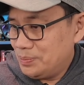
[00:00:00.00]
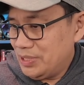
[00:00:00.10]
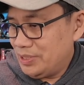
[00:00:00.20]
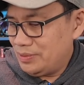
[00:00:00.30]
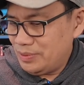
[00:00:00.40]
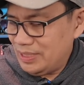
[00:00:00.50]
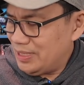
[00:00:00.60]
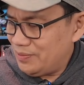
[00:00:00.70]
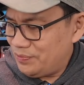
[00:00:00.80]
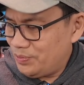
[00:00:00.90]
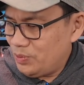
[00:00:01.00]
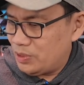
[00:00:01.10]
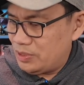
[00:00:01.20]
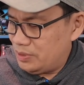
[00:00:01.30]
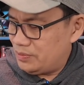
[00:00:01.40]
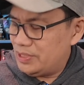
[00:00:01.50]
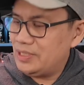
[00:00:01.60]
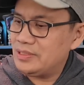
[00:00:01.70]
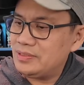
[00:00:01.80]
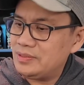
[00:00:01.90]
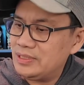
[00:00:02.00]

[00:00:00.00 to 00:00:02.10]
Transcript: But I got 4, right?